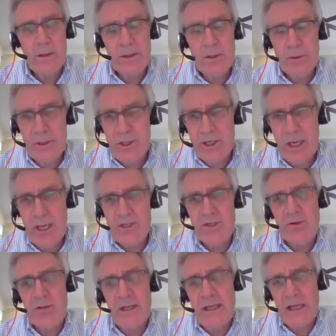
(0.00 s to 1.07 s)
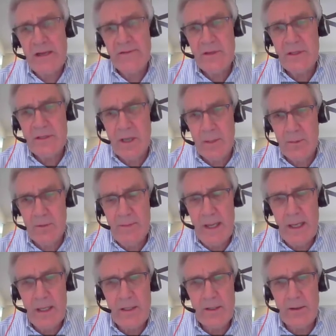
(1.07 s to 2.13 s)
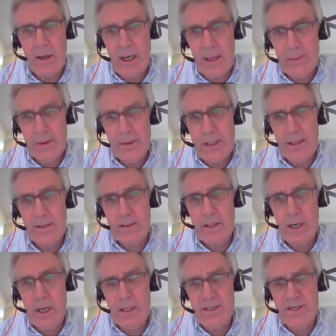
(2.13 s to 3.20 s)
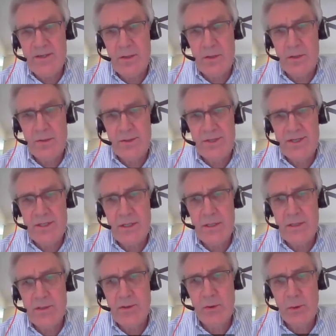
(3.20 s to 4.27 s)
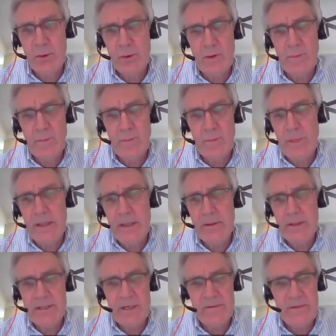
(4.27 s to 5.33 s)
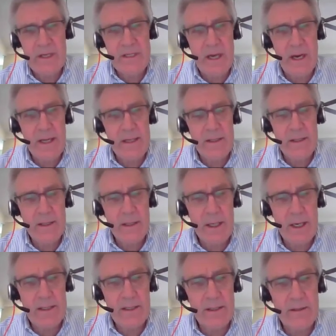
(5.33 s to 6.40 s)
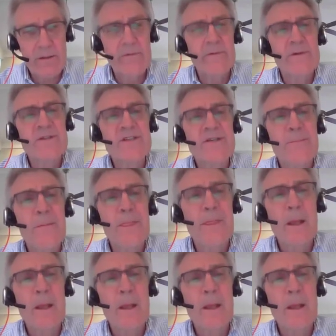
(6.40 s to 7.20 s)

good chance you're going to have to double man your operator consoles uh, during the periods of these hot uh, hot cutovers.